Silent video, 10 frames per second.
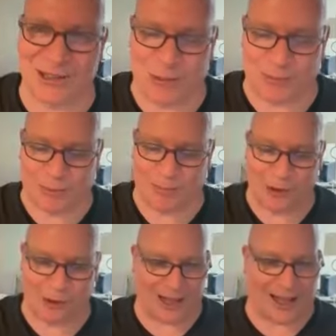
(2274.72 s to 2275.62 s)
super
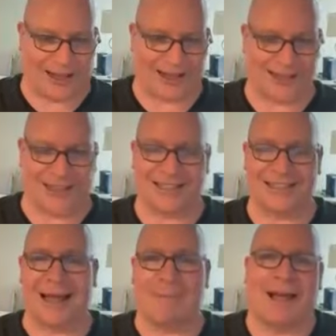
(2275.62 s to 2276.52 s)
boat guy and he's like,
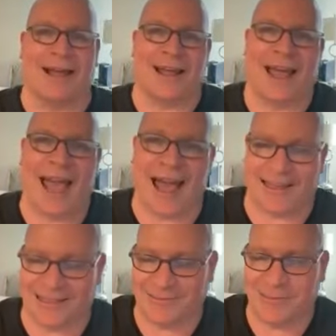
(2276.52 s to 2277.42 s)
it's not my
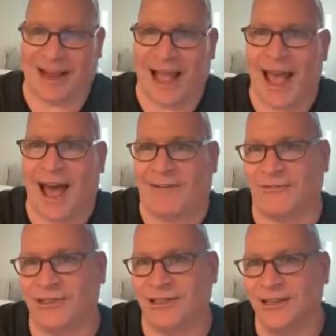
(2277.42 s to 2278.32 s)
ass, it's my
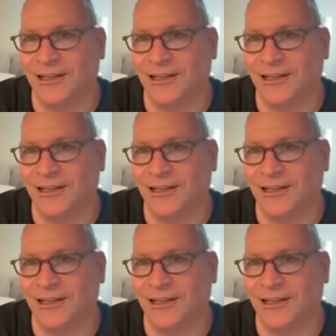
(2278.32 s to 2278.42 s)
aft.